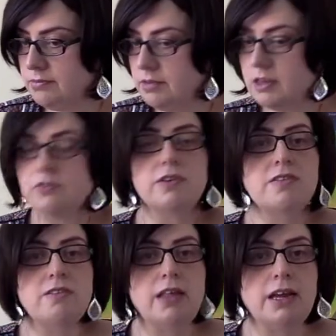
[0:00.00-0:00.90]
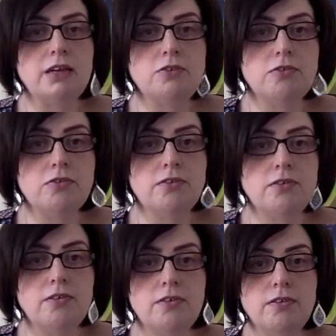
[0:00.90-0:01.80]
The crystal
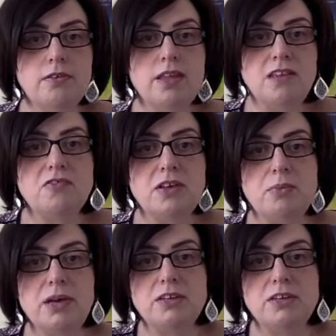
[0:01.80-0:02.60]
angels. Thanks for your